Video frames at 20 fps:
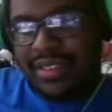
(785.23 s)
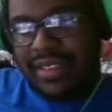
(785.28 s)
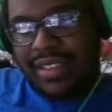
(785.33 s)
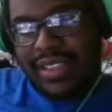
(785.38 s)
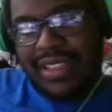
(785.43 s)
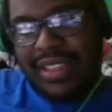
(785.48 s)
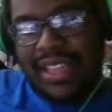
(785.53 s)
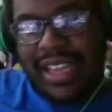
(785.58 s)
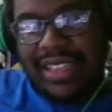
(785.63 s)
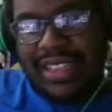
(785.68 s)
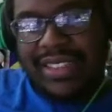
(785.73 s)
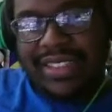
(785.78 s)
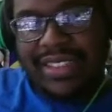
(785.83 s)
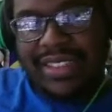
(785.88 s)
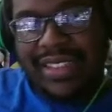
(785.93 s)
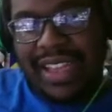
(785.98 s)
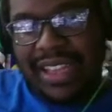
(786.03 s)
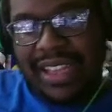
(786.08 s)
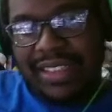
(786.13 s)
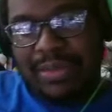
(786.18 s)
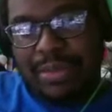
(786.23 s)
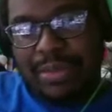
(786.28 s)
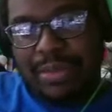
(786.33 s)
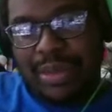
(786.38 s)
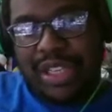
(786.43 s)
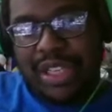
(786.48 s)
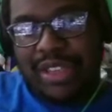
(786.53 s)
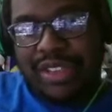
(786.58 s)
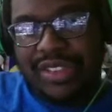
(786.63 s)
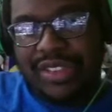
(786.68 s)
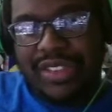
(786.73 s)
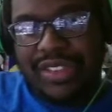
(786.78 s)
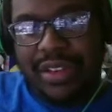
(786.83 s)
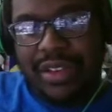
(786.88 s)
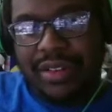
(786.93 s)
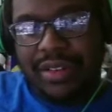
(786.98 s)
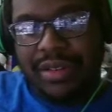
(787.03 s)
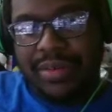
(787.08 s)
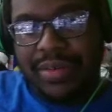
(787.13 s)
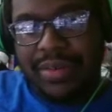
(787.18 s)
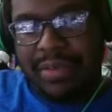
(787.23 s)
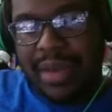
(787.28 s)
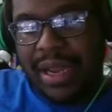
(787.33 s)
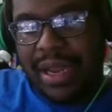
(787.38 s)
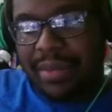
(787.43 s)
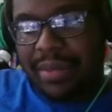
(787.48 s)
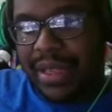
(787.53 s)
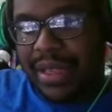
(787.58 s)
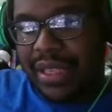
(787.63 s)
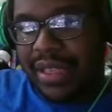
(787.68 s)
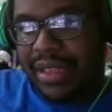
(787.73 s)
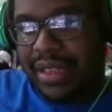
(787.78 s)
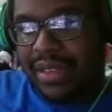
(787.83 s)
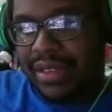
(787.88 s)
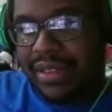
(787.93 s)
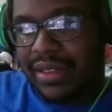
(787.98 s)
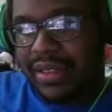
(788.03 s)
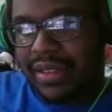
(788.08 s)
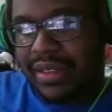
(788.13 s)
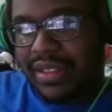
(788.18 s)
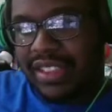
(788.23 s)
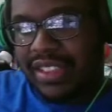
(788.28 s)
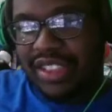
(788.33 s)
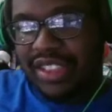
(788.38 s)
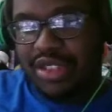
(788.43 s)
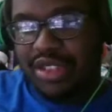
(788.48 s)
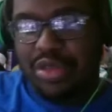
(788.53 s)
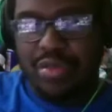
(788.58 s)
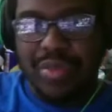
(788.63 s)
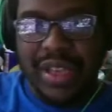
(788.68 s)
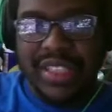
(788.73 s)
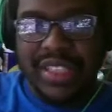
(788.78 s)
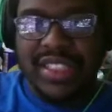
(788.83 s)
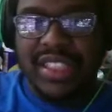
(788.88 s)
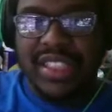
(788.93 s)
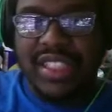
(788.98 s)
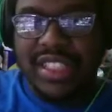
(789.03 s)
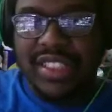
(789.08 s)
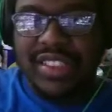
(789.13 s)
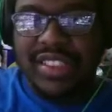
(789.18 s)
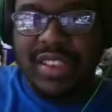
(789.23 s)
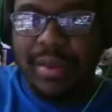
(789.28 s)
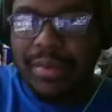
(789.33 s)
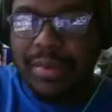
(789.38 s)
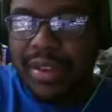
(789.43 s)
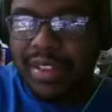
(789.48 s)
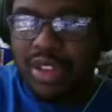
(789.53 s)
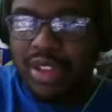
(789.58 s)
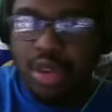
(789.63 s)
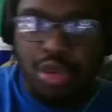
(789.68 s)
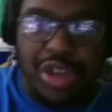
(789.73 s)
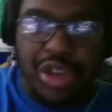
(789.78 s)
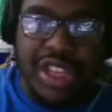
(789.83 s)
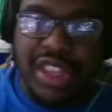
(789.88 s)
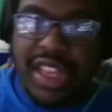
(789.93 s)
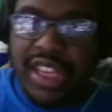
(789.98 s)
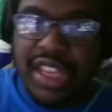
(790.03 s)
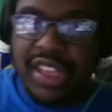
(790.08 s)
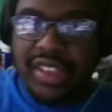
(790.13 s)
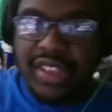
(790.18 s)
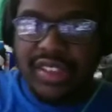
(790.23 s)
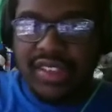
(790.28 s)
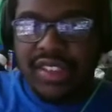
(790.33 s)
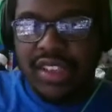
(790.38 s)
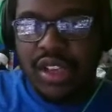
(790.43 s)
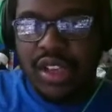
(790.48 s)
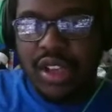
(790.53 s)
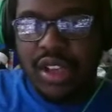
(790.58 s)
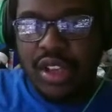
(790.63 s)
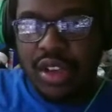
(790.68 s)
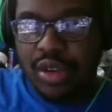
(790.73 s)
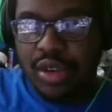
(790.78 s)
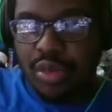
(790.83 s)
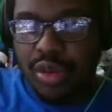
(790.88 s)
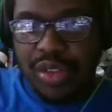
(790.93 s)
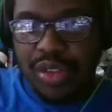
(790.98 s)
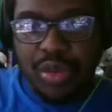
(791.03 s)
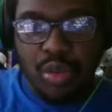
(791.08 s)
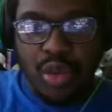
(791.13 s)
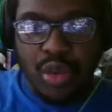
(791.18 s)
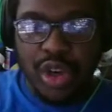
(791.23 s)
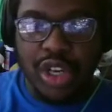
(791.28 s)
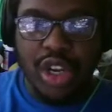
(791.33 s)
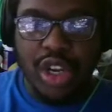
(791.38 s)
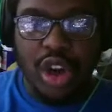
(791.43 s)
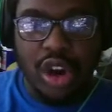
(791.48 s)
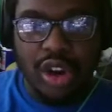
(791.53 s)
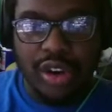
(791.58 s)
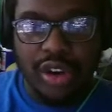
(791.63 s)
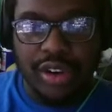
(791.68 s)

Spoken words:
That's pretty good setup in my opinion. Because you basically summon 3 things with 1 card.